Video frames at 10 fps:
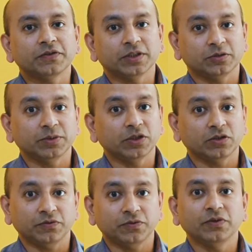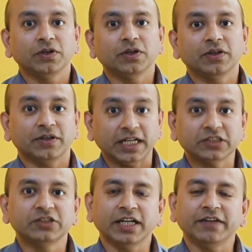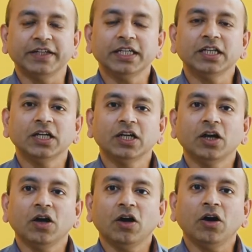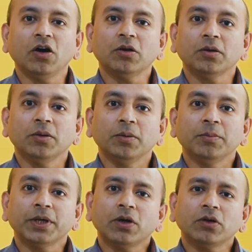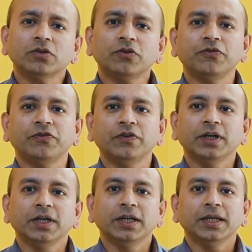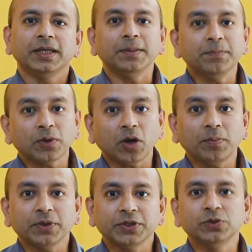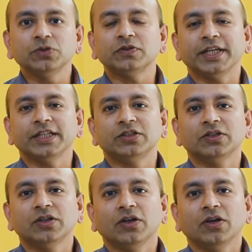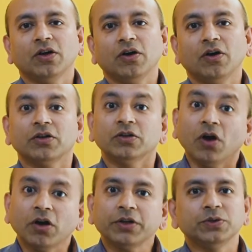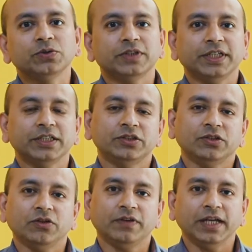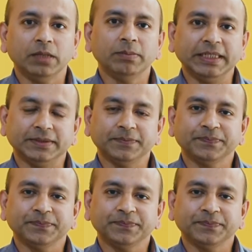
of it is because of rash driving or because of improper usage or not usage of a helmet.